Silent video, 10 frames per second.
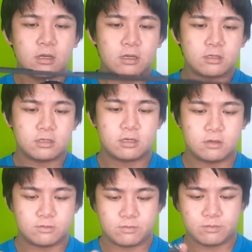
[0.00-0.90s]

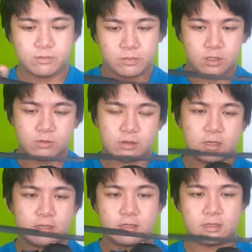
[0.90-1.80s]
So what
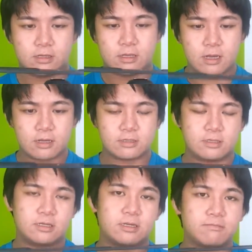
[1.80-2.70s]
it
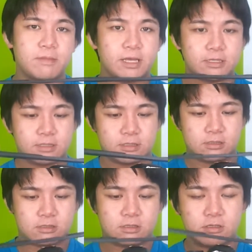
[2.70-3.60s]
does, it
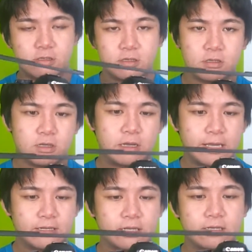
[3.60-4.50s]
makes the
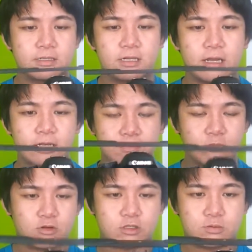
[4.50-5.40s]
handling a slightly
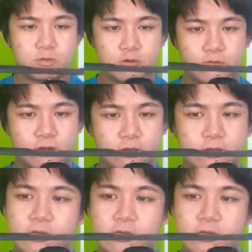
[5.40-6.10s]
more smoother,